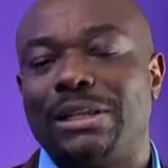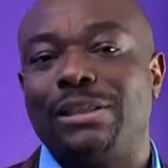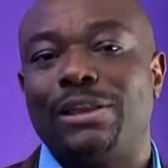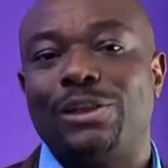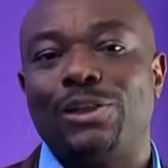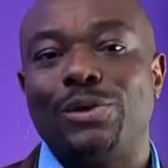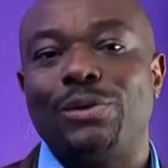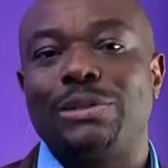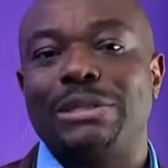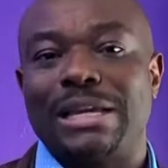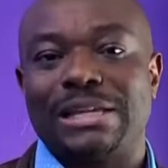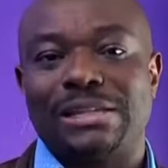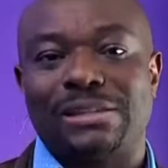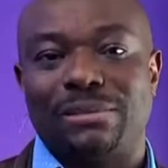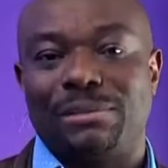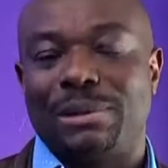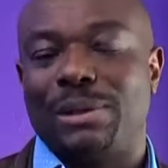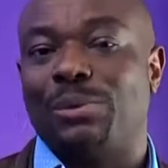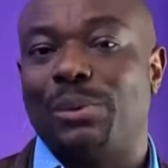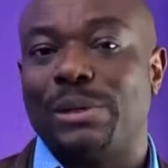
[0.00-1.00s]
in the New
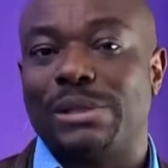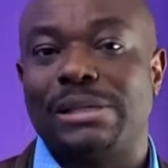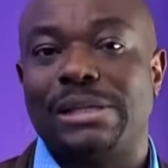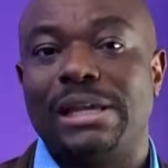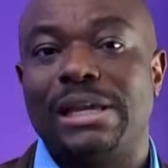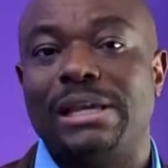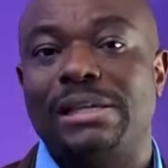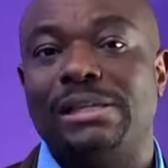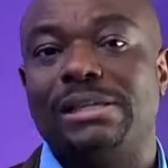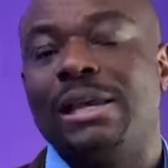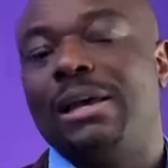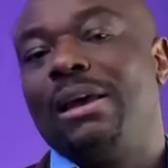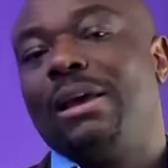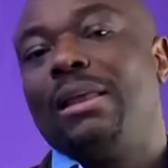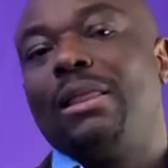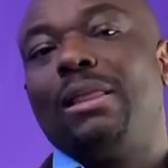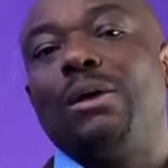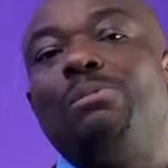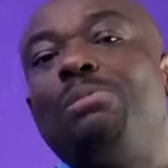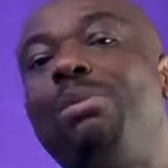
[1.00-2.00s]
Testament, which says,
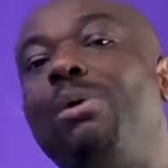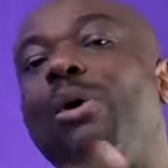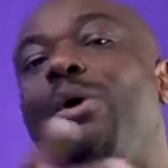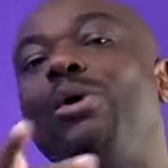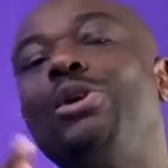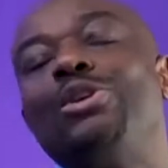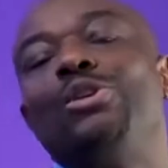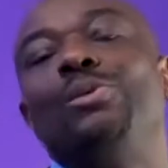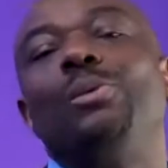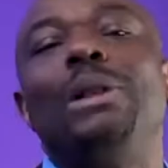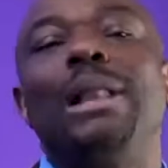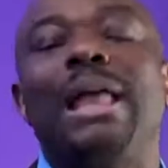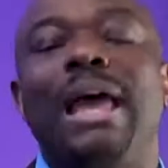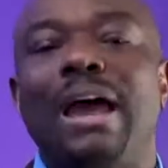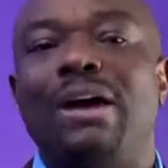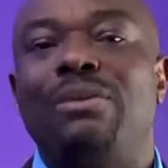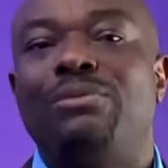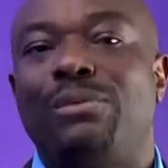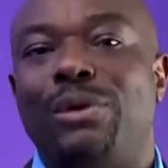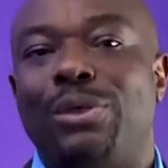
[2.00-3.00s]
"The poor you will
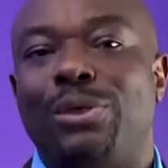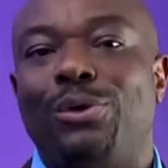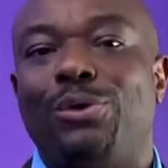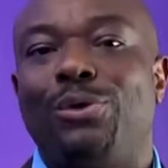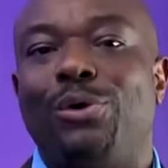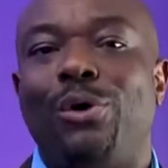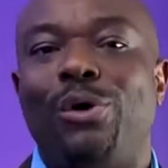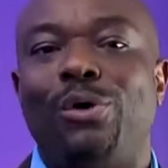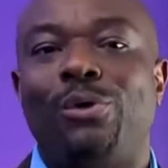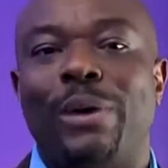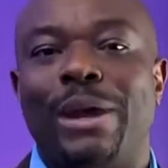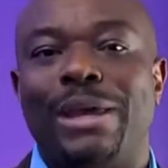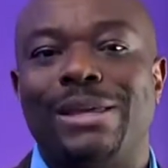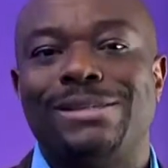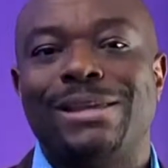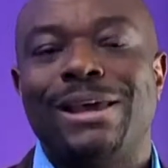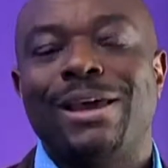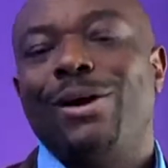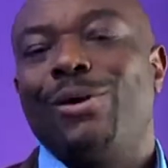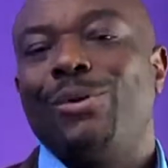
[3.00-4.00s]
have with you
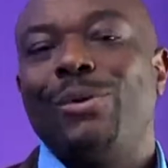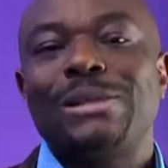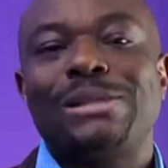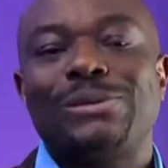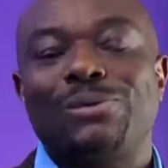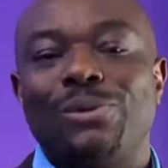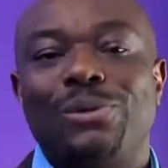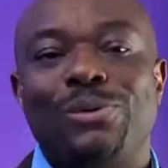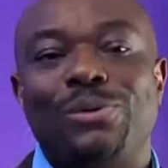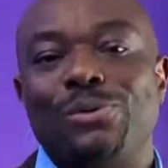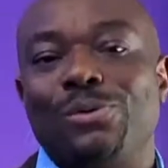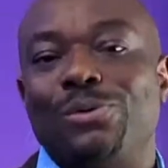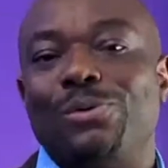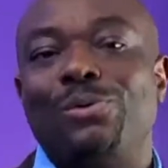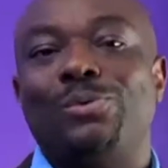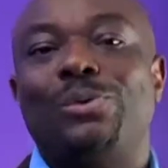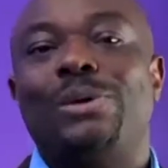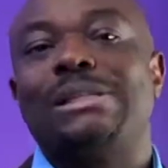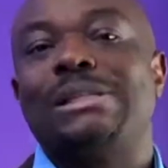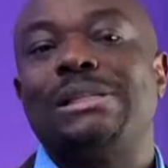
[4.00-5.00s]
always." What
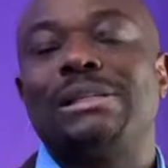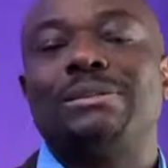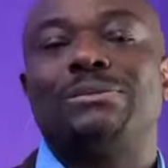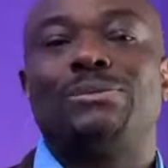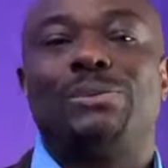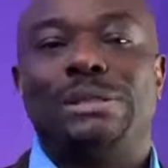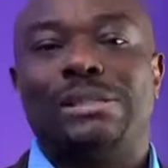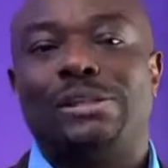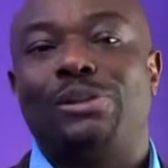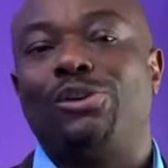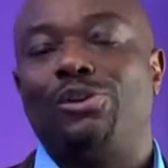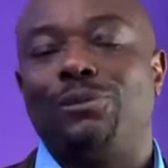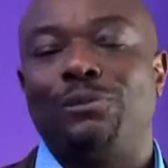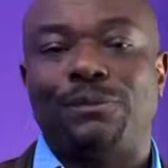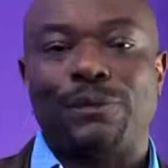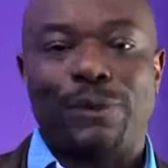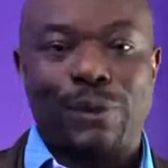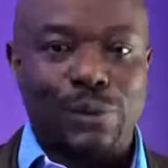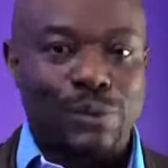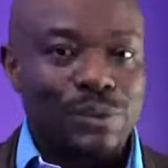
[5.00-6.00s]
was it? Was it
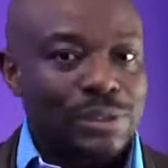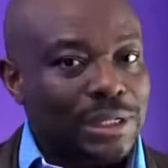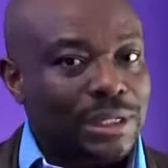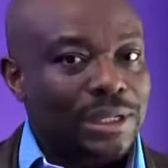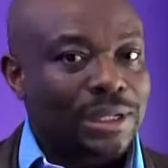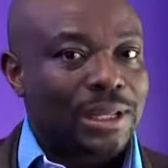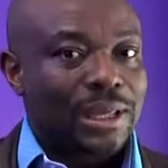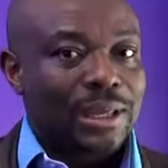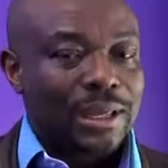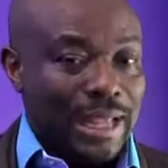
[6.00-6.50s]
confusion?